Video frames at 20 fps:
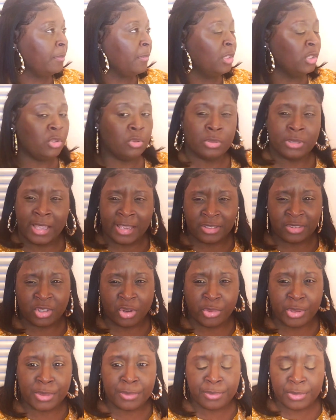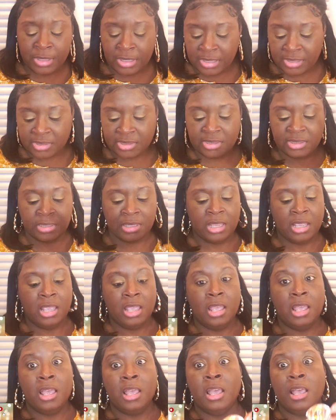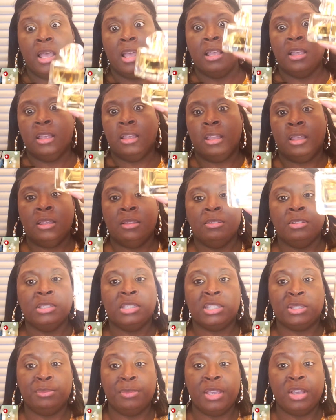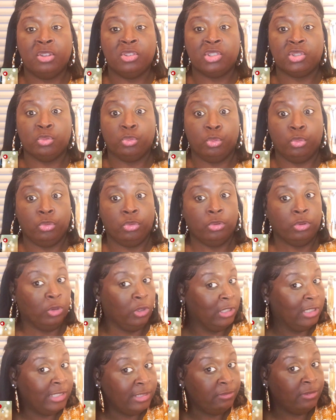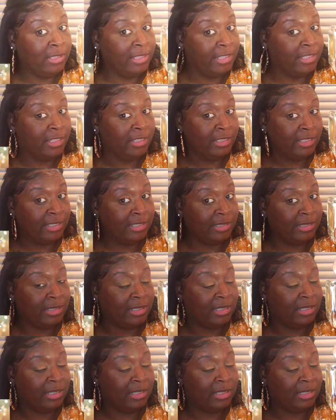This was like 30 bucks. Smells really, really good.